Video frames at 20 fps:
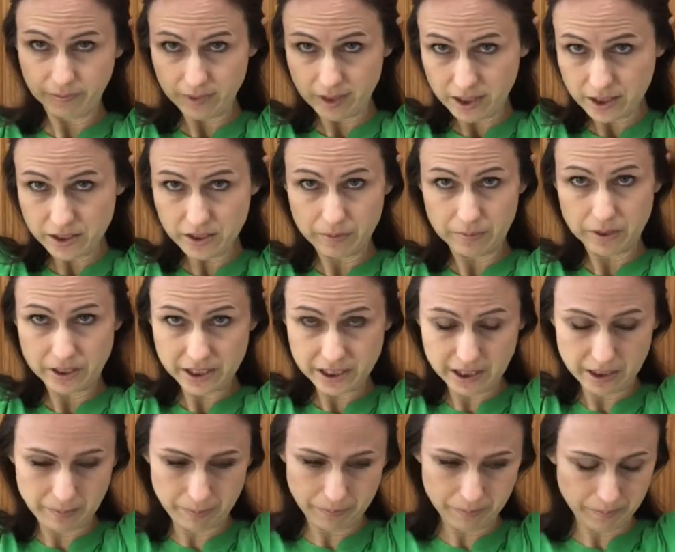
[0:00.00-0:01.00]
So I'm just
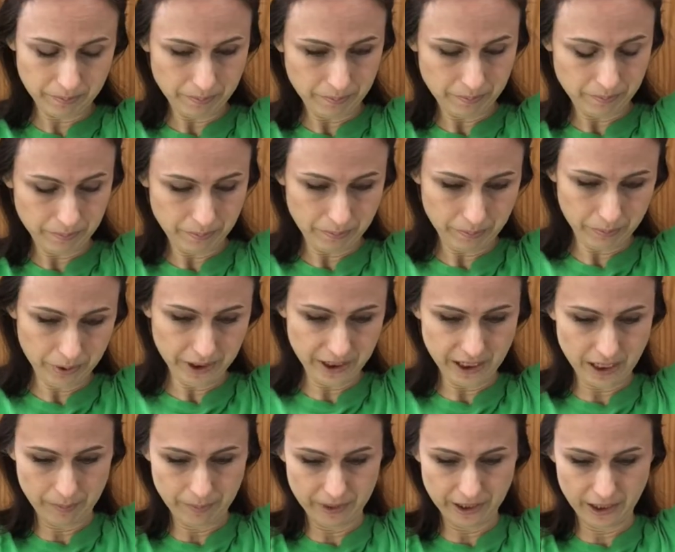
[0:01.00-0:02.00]
gonna put it
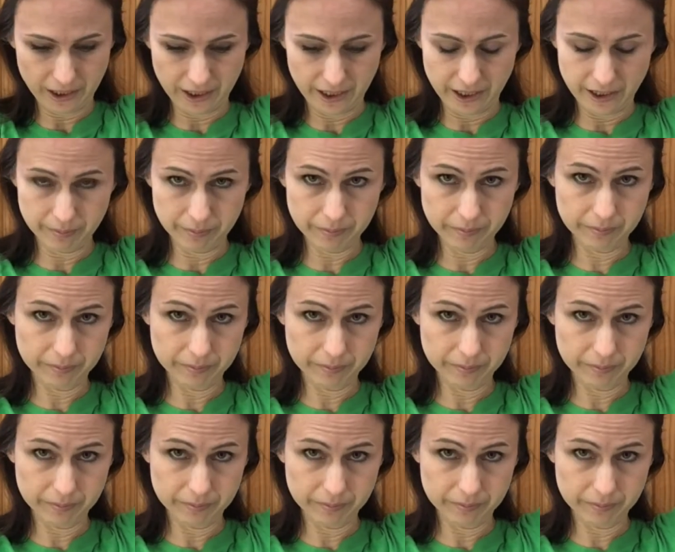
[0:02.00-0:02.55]
up in a clip.